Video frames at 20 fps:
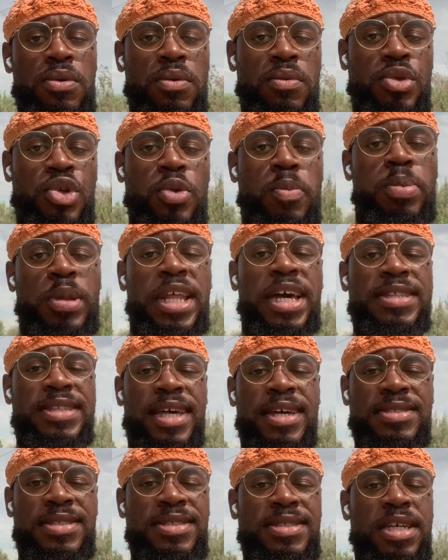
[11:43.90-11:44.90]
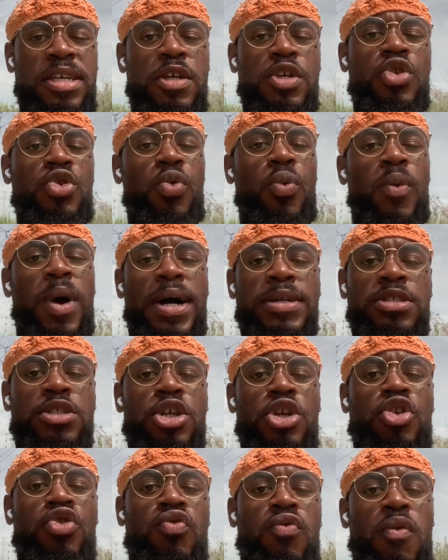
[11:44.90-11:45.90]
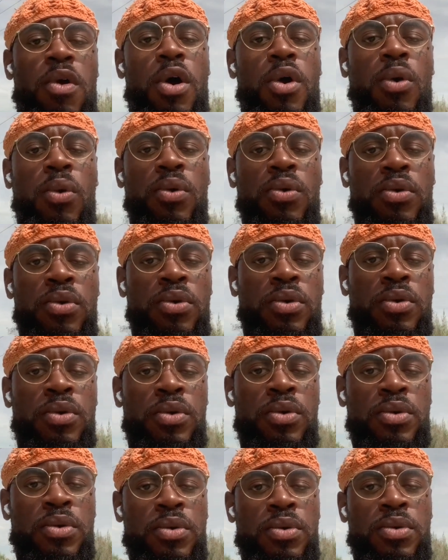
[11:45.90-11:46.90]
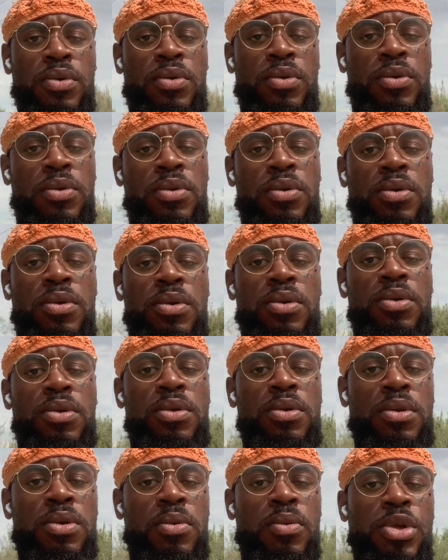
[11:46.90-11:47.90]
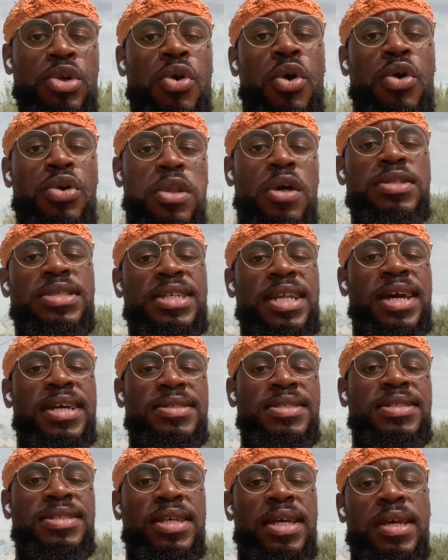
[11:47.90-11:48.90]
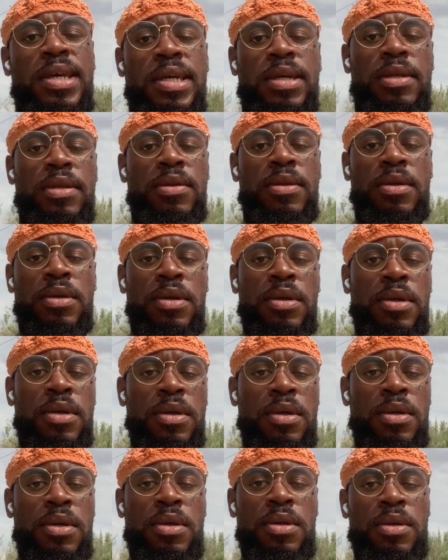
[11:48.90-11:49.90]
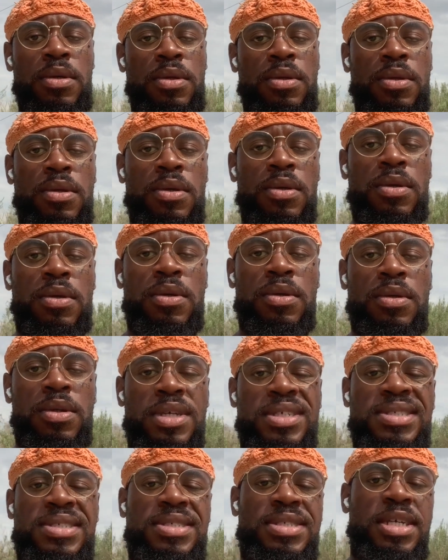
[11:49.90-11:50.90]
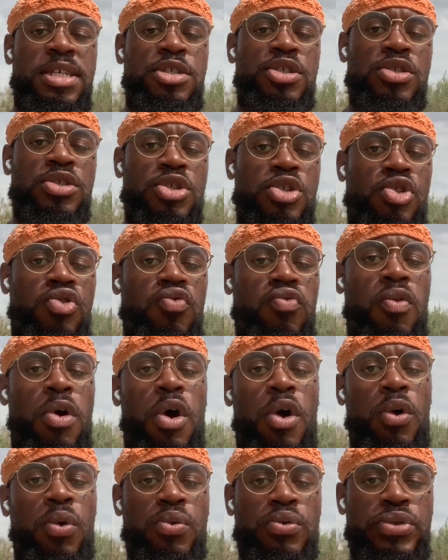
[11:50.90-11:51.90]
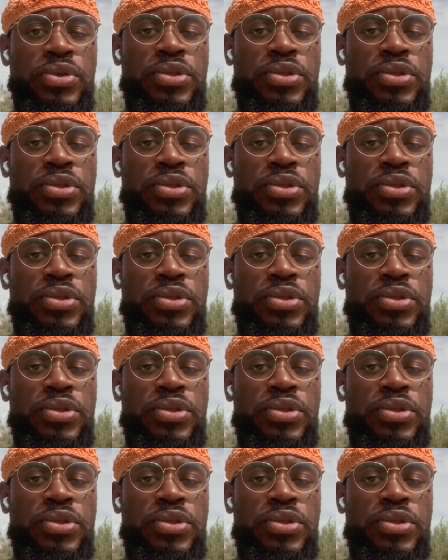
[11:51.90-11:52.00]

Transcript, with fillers: When you plant that seed, you watch it grow. When you hold on to that seed, your seed just grows.